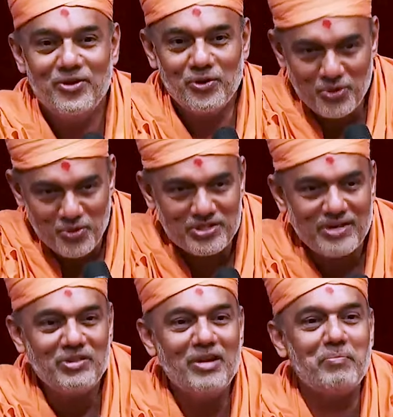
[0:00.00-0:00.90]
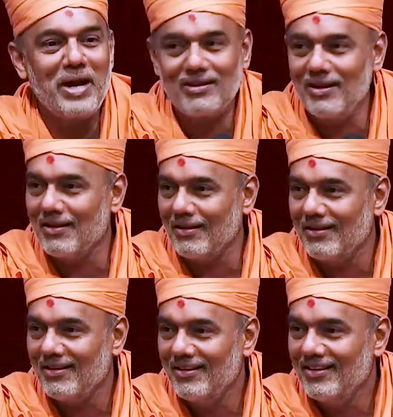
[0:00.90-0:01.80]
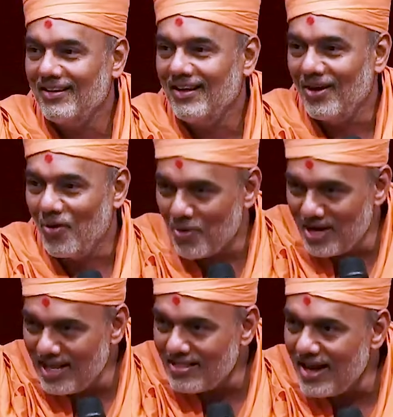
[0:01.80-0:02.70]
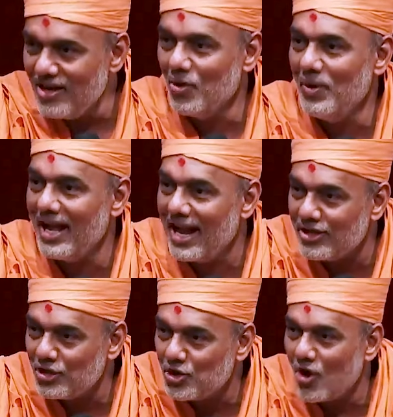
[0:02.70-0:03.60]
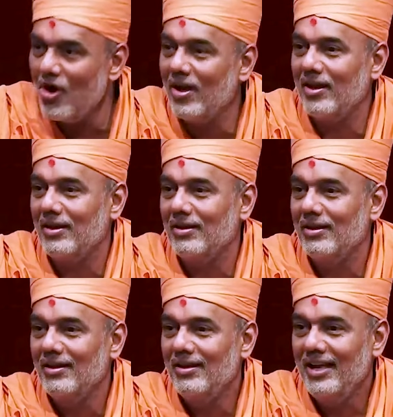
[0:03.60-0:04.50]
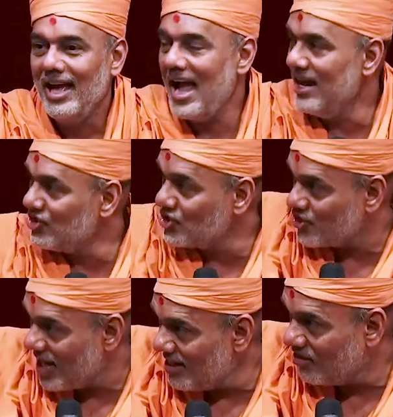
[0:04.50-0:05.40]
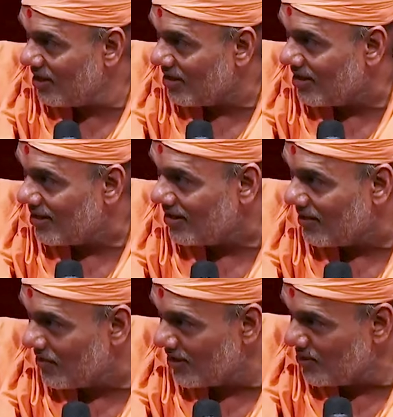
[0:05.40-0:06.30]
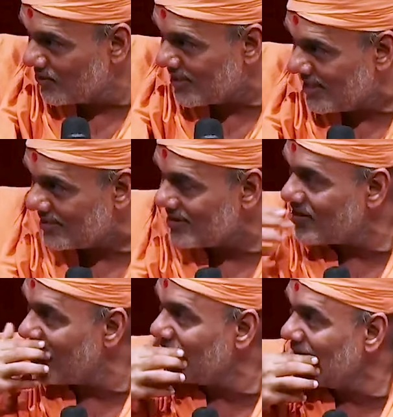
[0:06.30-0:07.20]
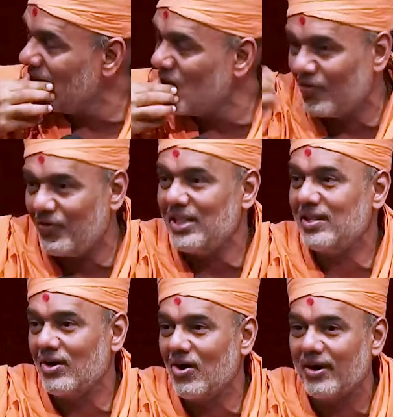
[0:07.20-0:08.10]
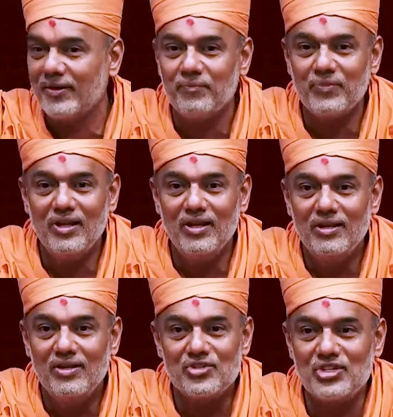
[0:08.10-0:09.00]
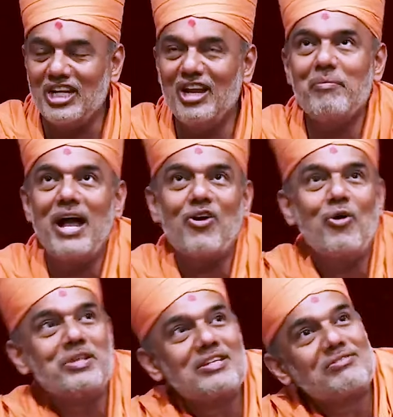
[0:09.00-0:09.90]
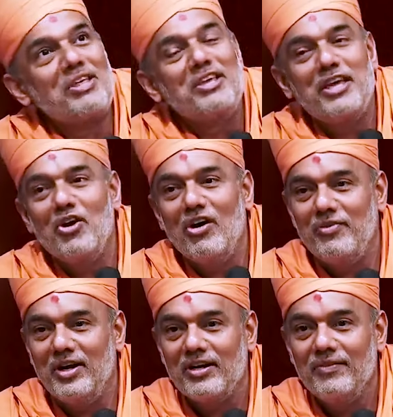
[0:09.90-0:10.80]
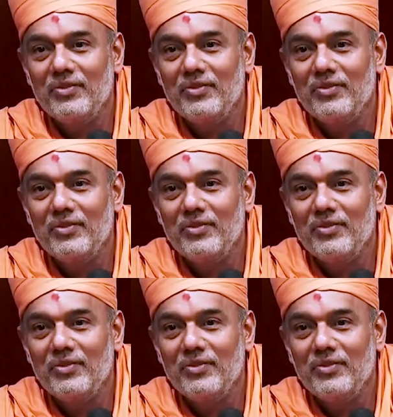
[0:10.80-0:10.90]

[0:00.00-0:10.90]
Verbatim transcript: You have to do something practical. Only then you will enjoy and strengthen, the word used is, strengthen your faith in God. Sitting back home just thinking of it.